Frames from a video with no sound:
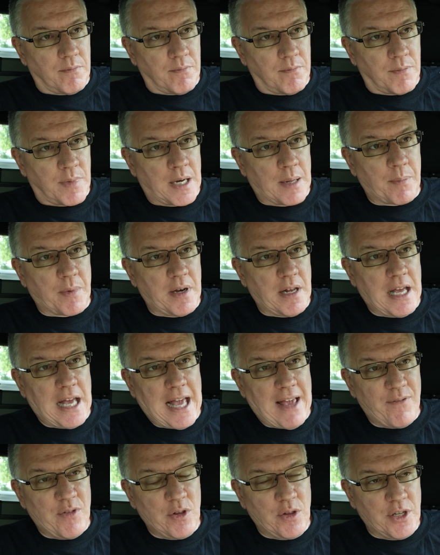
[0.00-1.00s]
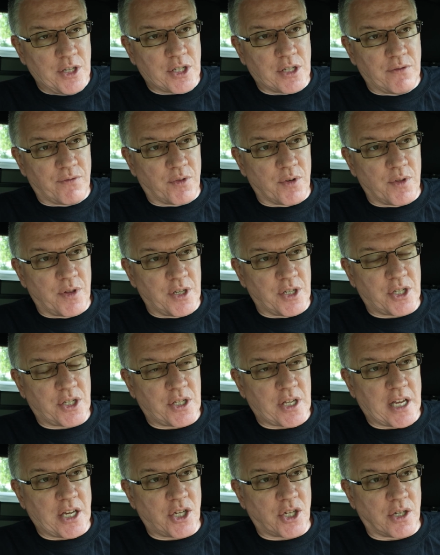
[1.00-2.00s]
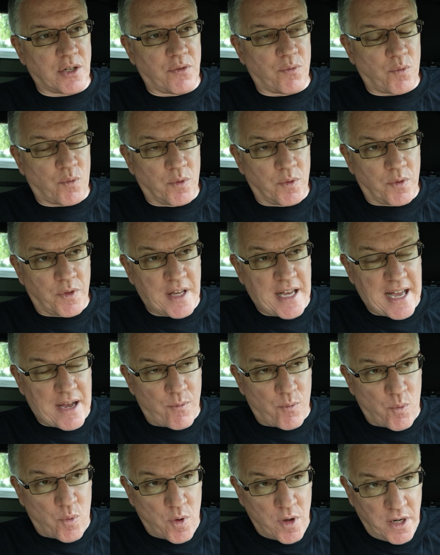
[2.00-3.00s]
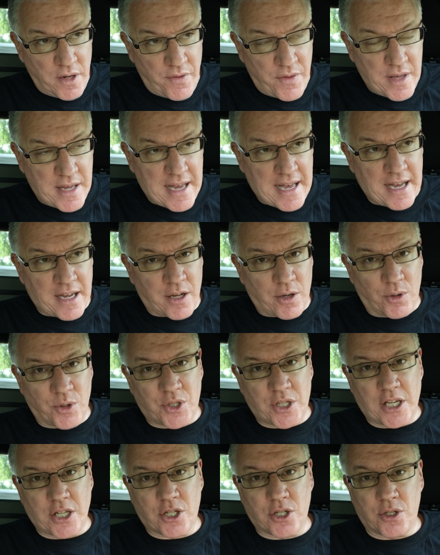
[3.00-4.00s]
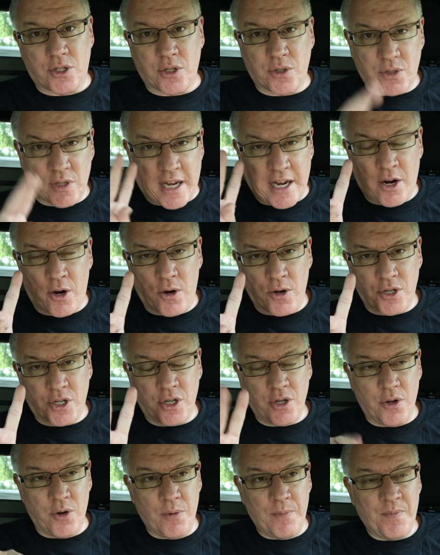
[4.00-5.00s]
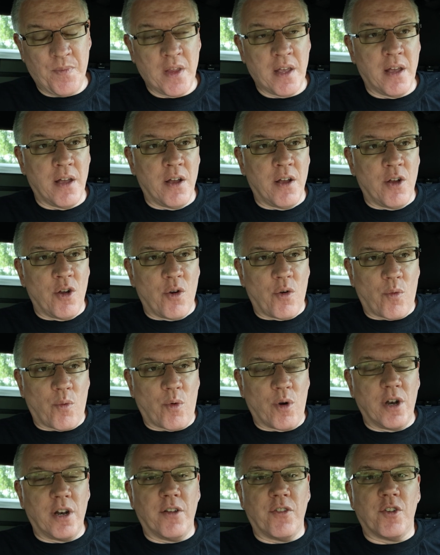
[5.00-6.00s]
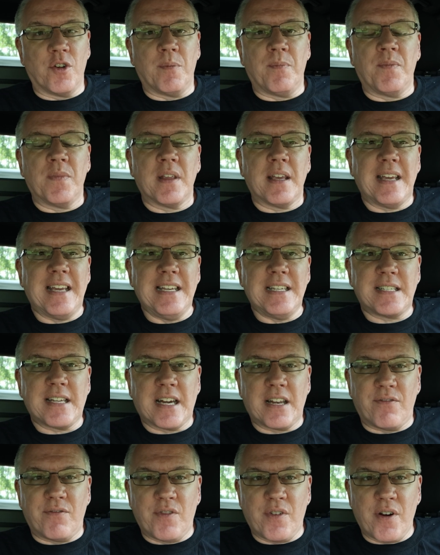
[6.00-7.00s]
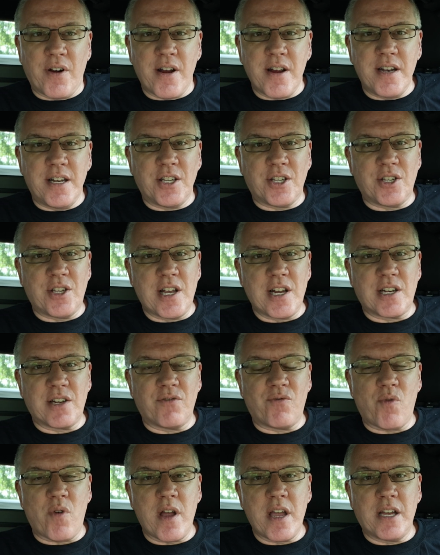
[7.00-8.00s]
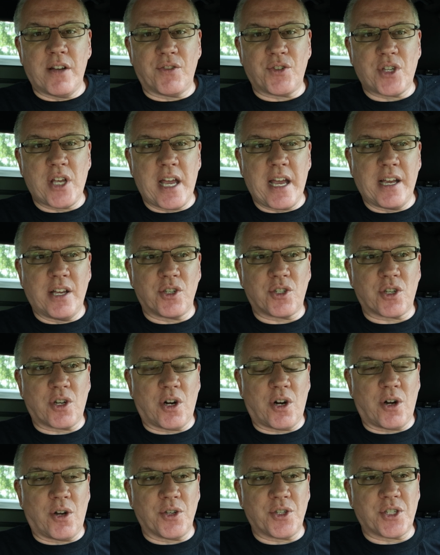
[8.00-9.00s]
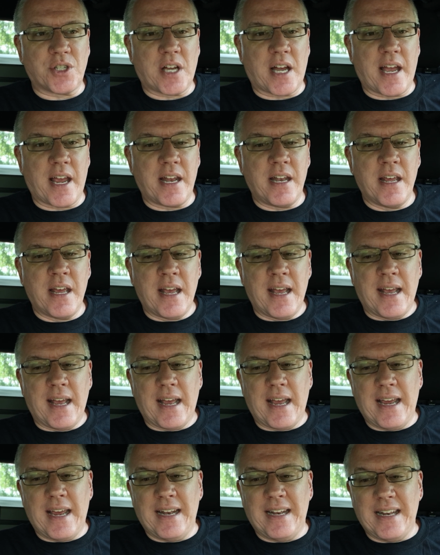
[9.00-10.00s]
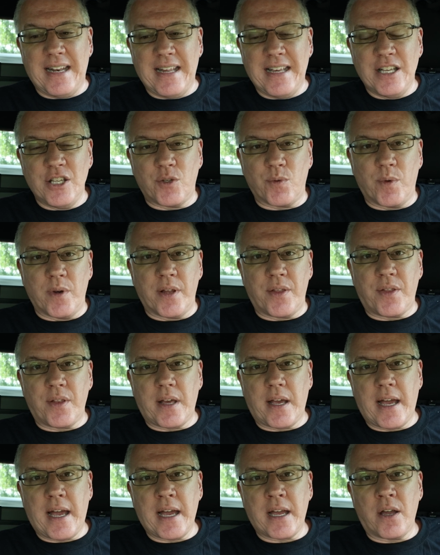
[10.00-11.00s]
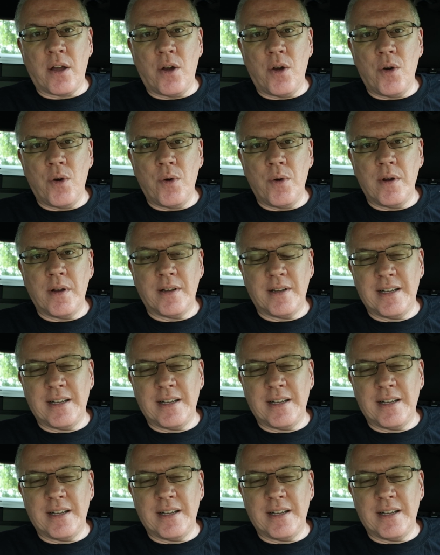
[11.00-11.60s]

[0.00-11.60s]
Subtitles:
But I'm going to have you listen for this station. One of the echo stations, I heard two. One of them, he's got a very distinctive way of saying his call sign, and it ends with echo.